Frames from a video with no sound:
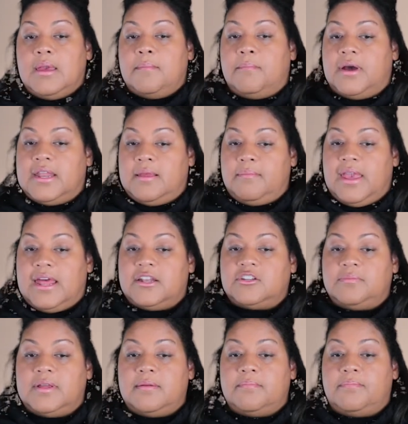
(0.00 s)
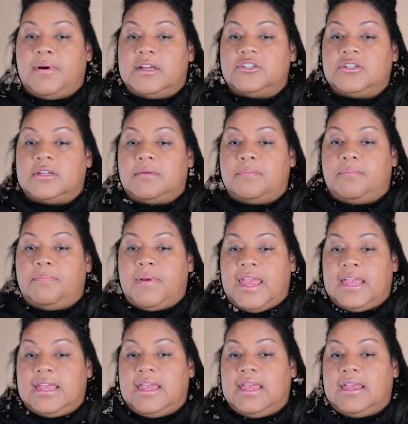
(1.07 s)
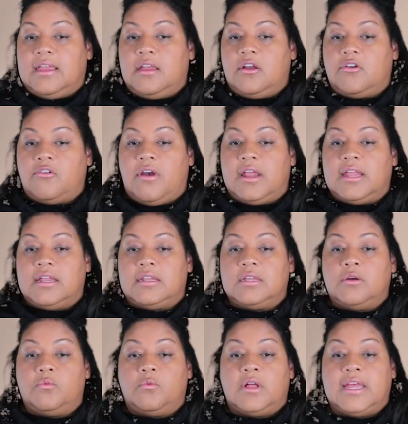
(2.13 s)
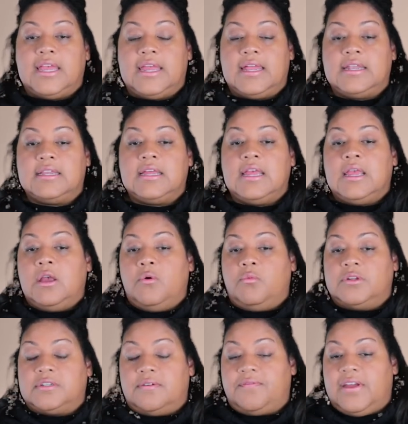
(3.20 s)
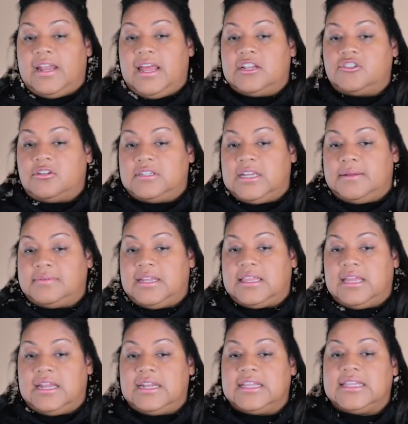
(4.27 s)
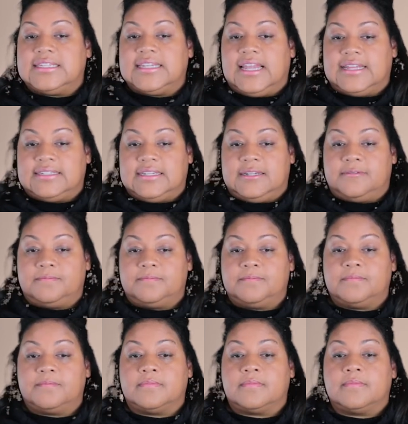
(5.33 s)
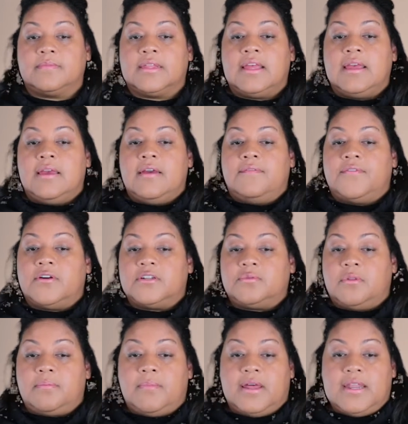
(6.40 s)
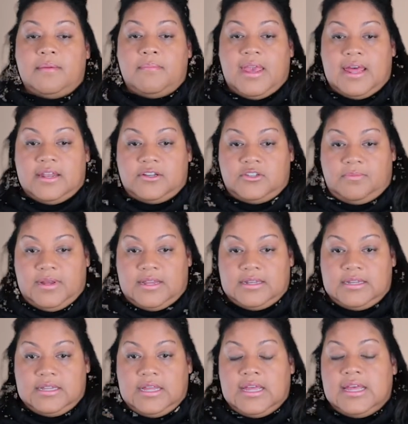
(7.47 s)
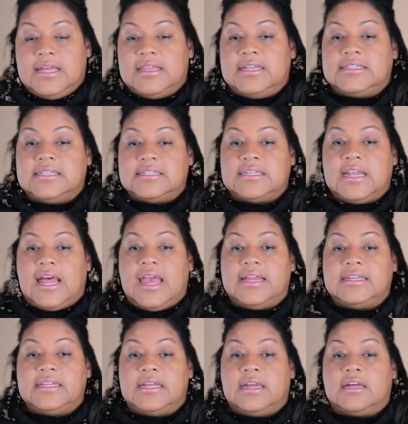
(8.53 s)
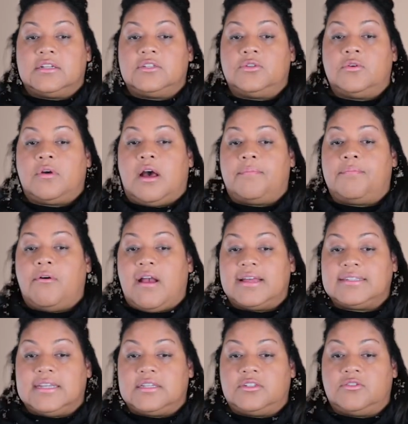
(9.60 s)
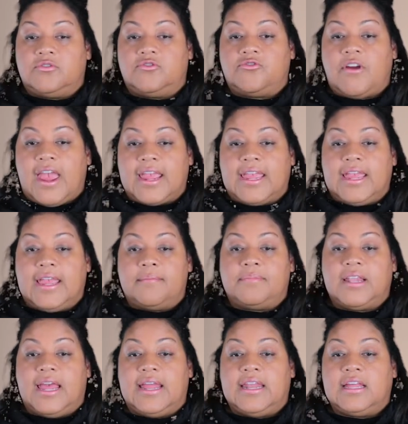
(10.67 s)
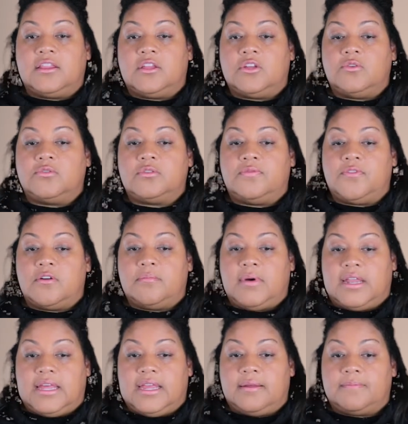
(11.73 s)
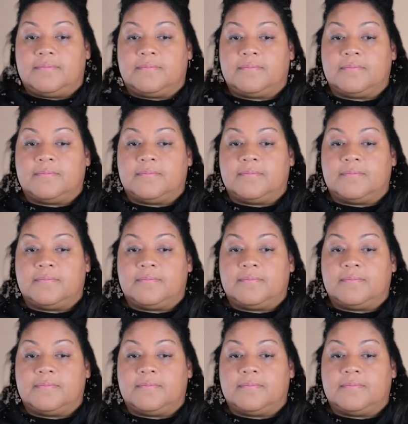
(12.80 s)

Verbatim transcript: Money management, budget, banking, credit will end with some financial tips at the end of this lesson. First, with money management. This is an idea to a process to tracking and planning the use of your money.